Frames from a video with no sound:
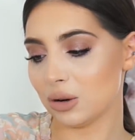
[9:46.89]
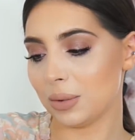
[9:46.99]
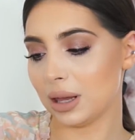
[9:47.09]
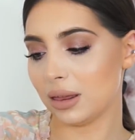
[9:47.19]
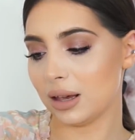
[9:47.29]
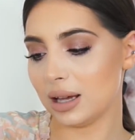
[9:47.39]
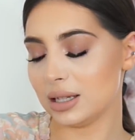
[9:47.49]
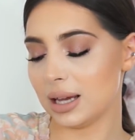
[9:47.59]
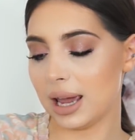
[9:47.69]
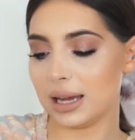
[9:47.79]
European
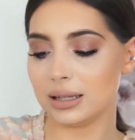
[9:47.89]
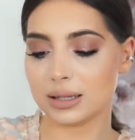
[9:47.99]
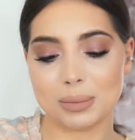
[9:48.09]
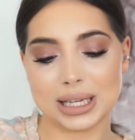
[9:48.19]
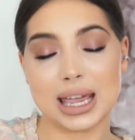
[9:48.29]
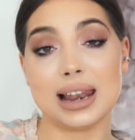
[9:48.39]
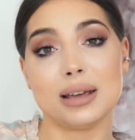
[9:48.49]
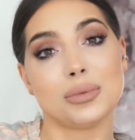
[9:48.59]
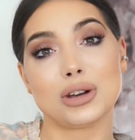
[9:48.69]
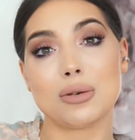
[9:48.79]
38. But yeah,
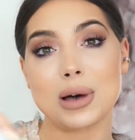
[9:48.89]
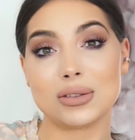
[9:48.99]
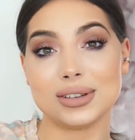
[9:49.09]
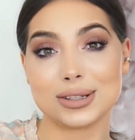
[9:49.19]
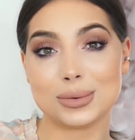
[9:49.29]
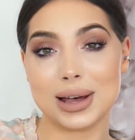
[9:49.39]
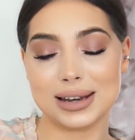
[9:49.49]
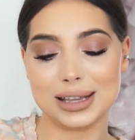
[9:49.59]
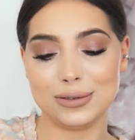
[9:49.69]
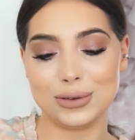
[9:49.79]
let me know about this
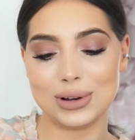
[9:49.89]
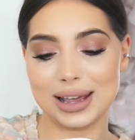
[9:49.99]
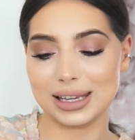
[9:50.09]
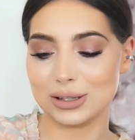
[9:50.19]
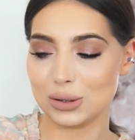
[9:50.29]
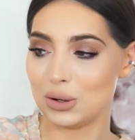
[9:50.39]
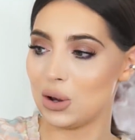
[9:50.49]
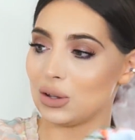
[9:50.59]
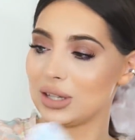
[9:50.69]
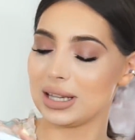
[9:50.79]
one, if you like it or
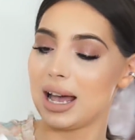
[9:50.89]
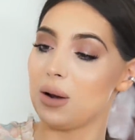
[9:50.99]
not.